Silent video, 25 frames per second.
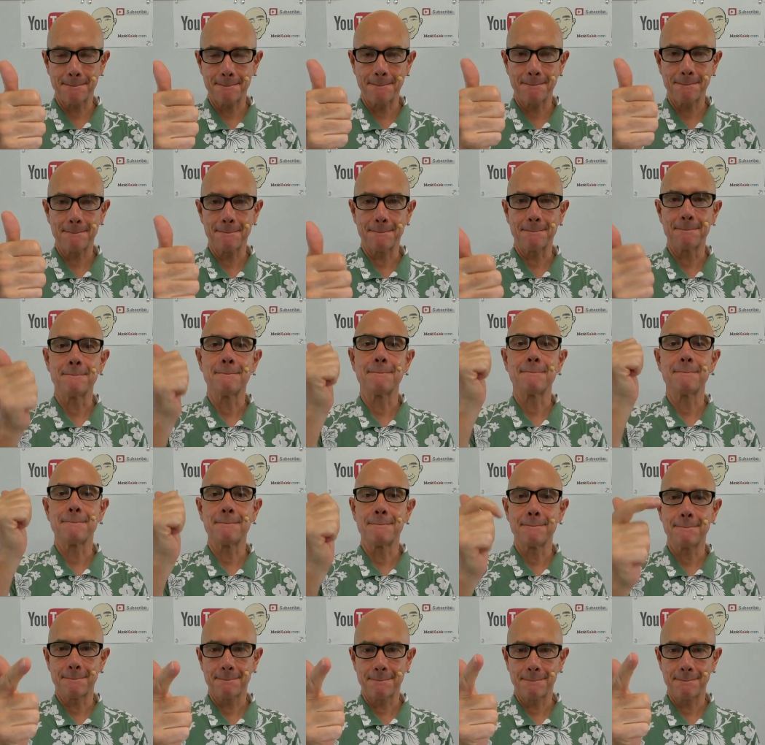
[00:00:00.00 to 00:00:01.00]

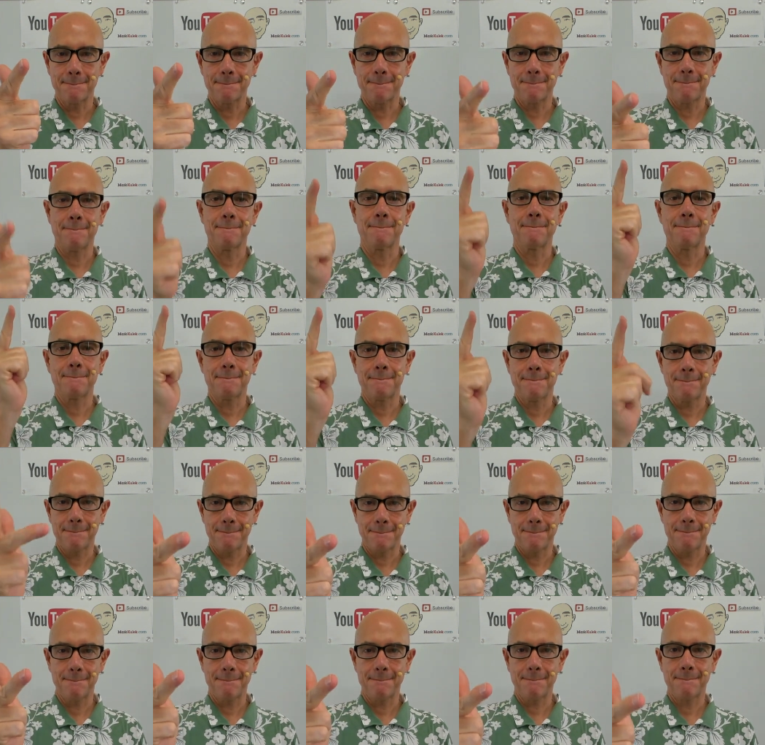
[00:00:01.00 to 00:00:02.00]

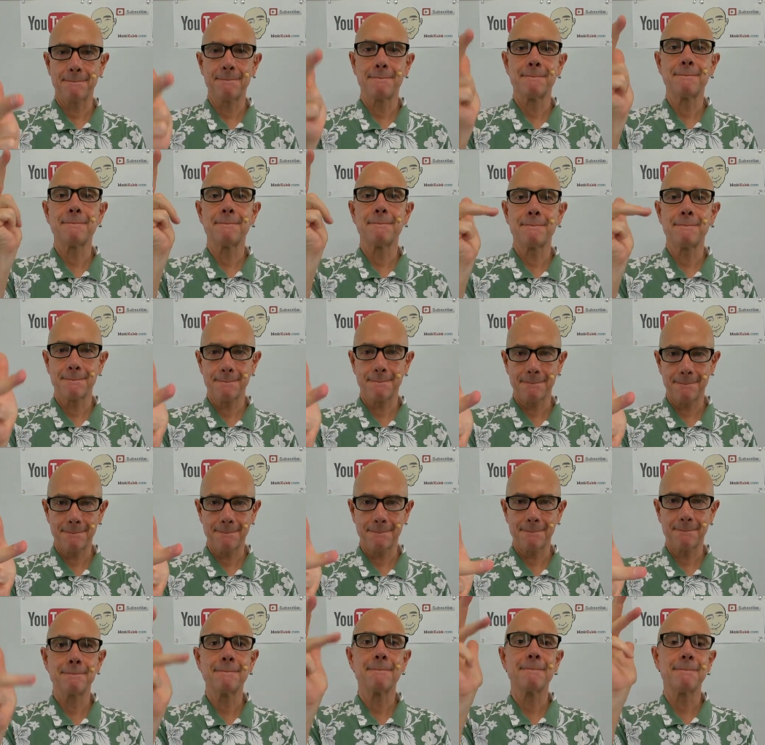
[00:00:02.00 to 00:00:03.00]

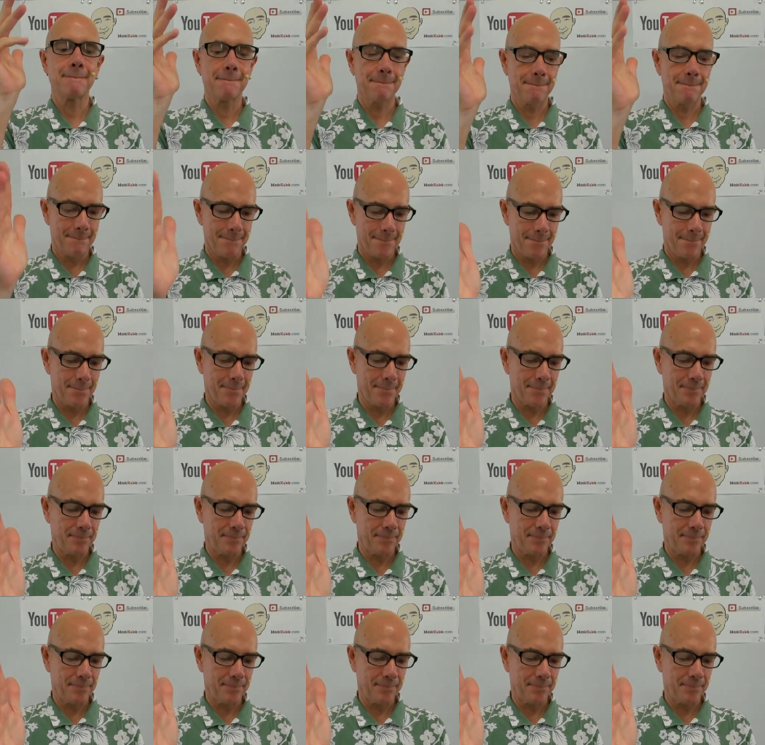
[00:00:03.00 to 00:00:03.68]
Nobody speaks.